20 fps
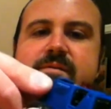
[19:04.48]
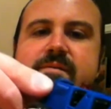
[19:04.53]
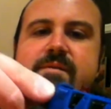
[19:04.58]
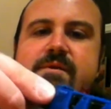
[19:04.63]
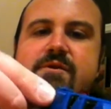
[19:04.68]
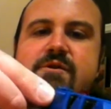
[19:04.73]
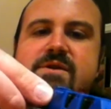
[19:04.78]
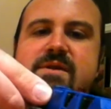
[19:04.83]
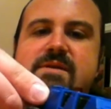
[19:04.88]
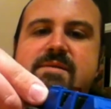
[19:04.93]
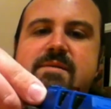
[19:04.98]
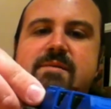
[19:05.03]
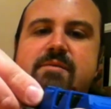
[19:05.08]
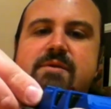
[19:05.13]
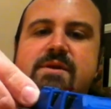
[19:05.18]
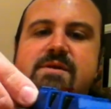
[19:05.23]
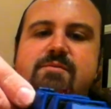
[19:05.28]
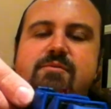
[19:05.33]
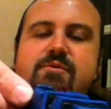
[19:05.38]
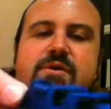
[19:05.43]
which seems to be
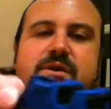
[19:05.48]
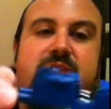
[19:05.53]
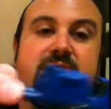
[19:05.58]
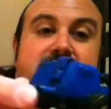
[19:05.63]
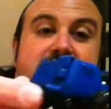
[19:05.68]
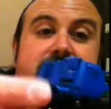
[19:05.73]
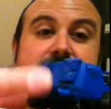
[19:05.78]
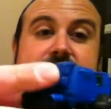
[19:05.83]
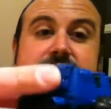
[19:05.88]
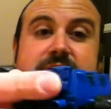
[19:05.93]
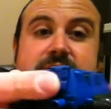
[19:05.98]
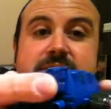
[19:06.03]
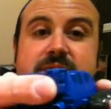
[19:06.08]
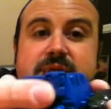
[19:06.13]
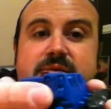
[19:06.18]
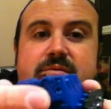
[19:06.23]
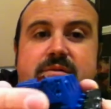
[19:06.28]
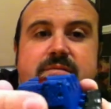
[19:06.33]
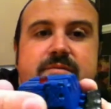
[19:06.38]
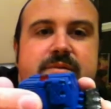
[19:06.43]
wanting to work loose on
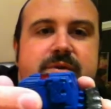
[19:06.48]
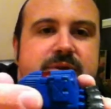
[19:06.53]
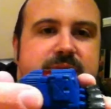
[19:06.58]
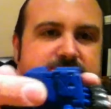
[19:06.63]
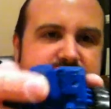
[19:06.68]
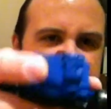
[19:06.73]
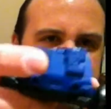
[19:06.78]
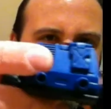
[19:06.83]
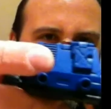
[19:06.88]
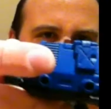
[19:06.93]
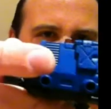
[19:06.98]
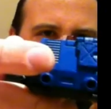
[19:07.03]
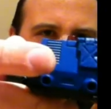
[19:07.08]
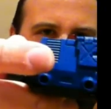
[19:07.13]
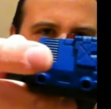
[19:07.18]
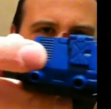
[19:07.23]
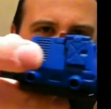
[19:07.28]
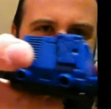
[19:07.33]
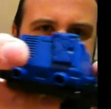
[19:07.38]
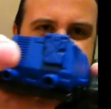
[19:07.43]
this one, but I'll have to
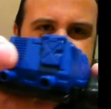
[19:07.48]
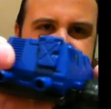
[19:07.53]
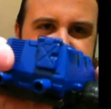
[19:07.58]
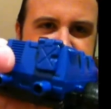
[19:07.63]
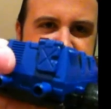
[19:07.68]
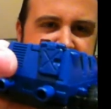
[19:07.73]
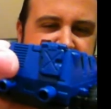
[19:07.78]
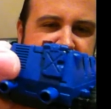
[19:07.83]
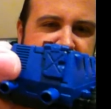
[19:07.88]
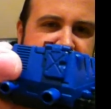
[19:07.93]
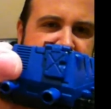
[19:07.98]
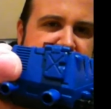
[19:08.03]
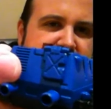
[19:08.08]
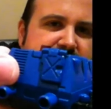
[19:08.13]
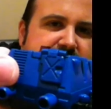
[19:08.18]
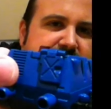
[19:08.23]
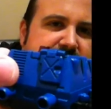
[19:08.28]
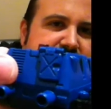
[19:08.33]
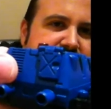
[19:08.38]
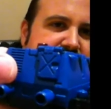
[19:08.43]
sort that out.
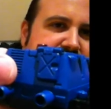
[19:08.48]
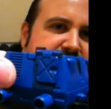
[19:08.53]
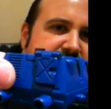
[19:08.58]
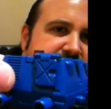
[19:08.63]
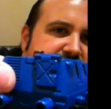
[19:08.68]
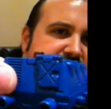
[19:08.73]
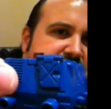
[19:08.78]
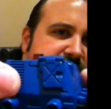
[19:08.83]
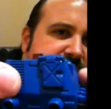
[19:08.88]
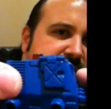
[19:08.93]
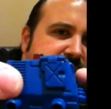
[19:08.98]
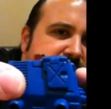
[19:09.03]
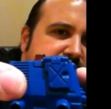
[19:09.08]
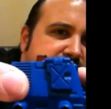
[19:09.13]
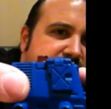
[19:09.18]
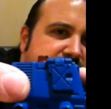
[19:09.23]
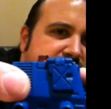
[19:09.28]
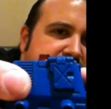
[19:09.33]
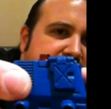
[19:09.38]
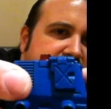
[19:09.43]
Not that I'm
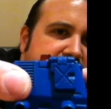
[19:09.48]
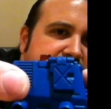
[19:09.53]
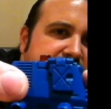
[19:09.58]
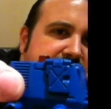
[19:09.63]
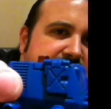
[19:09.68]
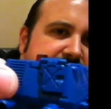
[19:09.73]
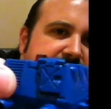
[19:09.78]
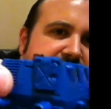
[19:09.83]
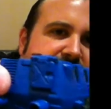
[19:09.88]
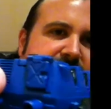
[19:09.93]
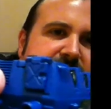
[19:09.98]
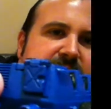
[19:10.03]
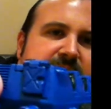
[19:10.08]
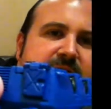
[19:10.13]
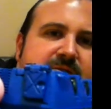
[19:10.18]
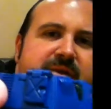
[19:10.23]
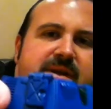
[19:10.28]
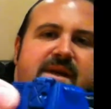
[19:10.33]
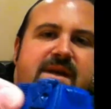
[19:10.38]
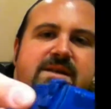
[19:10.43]
too bothered about that.
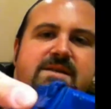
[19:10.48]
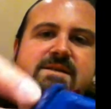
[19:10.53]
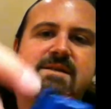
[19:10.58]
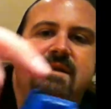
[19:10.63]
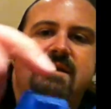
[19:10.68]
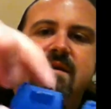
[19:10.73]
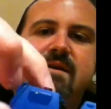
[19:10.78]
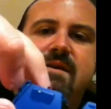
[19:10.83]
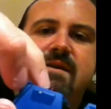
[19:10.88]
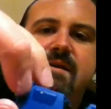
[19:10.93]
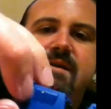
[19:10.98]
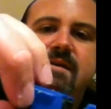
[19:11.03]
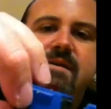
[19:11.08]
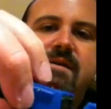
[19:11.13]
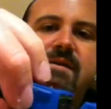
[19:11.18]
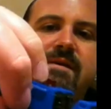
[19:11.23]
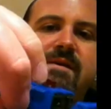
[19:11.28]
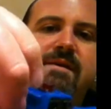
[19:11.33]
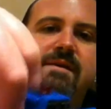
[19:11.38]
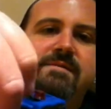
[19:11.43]
Little gas tank,
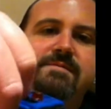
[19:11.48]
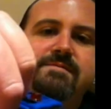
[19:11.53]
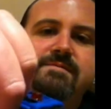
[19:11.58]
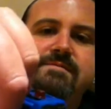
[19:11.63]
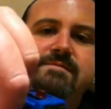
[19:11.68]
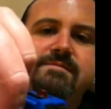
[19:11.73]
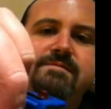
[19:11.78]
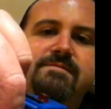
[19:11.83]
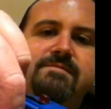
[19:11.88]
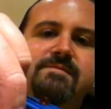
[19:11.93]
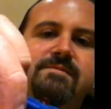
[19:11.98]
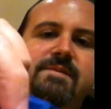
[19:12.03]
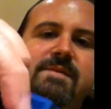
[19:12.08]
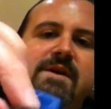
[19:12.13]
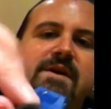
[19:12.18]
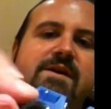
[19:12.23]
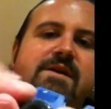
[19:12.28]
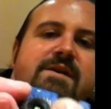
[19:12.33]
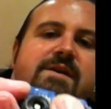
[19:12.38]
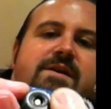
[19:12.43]

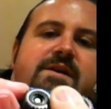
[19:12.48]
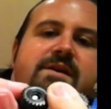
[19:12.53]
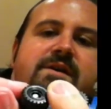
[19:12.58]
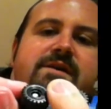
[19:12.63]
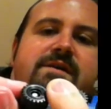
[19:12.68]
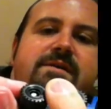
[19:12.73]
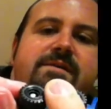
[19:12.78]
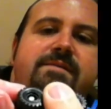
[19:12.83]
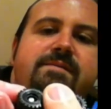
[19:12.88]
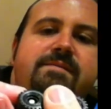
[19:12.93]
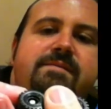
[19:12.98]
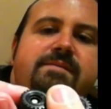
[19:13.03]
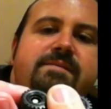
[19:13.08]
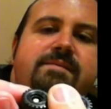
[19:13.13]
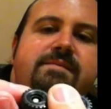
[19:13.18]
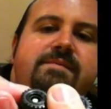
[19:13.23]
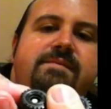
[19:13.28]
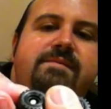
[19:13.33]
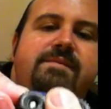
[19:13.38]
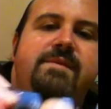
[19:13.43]
and
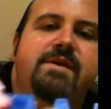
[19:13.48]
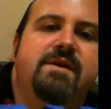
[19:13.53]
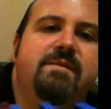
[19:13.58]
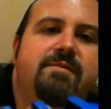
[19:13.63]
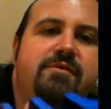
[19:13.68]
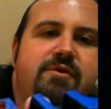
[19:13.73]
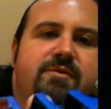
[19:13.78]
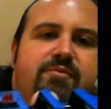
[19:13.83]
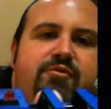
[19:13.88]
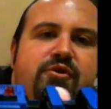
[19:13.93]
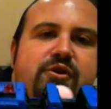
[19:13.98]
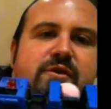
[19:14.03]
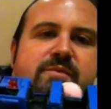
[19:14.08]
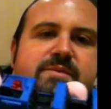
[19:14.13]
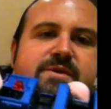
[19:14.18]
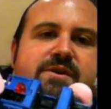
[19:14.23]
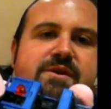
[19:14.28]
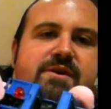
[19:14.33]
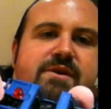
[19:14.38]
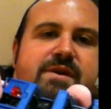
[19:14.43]
you can put
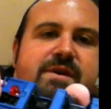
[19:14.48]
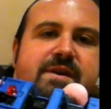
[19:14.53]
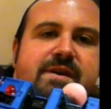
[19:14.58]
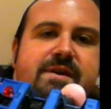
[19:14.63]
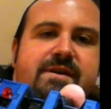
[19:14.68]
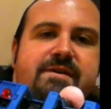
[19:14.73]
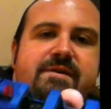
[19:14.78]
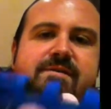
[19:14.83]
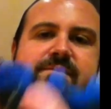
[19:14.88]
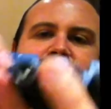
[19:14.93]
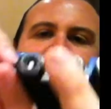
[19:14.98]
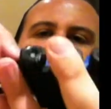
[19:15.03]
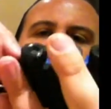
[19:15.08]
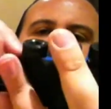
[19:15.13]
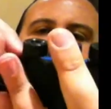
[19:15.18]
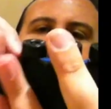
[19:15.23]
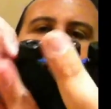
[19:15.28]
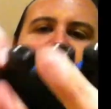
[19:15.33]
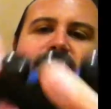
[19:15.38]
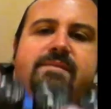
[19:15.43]
Prime's gun in here.
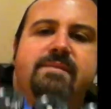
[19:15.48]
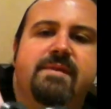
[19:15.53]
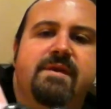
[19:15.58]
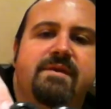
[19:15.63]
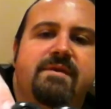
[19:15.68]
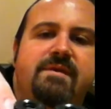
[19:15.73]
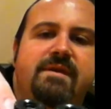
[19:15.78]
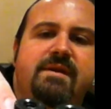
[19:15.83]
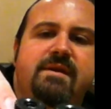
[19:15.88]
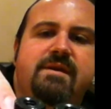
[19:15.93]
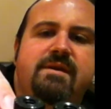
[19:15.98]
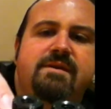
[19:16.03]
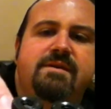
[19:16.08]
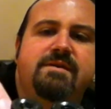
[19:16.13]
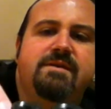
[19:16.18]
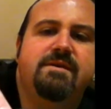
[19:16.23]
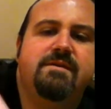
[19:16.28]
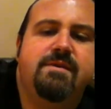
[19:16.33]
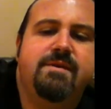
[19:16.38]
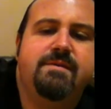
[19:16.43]
I think it
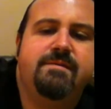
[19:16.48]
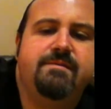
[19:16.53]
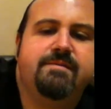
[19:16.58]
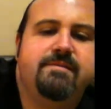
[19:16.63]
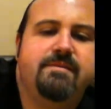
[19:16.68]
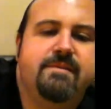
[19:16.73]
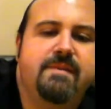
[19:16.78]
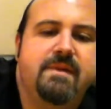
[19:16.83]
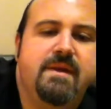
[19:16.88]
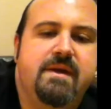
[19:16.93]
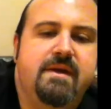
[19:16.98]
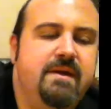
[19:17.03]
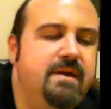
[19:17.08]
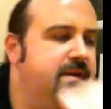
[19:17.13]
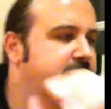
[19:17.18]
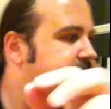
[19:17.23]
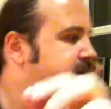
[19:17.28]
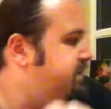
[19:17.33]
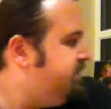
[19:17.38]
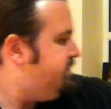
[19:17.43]
is, isn't it?
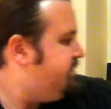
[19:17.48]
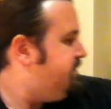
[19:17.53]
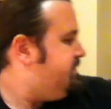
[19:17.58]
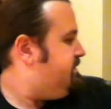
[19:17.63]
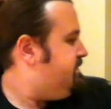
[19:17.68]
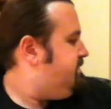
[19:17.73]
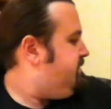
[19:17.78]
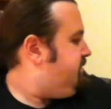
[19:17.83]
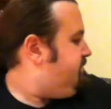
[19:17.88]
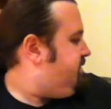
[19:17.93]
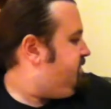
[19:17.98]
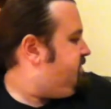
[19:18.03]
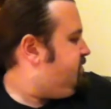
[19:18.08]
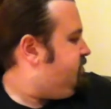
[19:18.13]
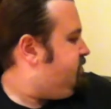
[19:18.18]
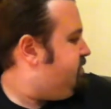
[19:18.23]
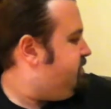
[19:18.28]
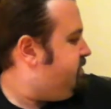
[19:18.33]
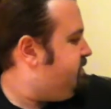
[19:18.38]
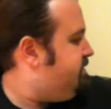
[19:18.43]

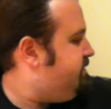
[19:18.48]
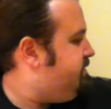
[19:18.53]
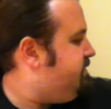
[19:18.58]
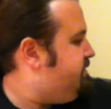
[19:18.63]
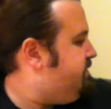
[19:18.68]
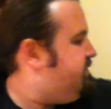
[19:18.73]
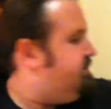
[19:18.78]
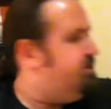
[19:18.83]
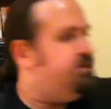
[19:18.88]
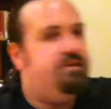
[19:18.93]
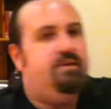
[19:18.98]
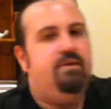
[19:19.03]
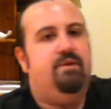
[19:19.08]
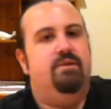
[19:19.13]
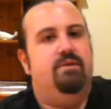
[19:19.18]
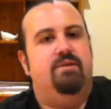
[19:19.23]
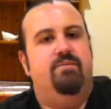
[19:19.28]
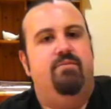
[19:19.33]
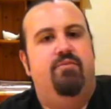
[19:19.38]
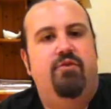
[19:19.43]
Which,
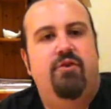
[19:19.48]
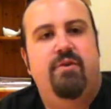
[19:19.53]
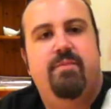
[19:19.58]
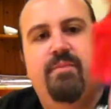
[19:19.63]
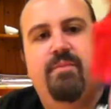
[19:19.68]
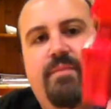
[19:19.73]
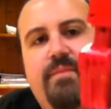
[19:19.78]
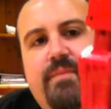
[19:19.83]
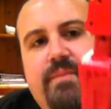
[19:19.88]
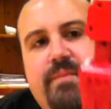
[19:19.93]
onto Prime,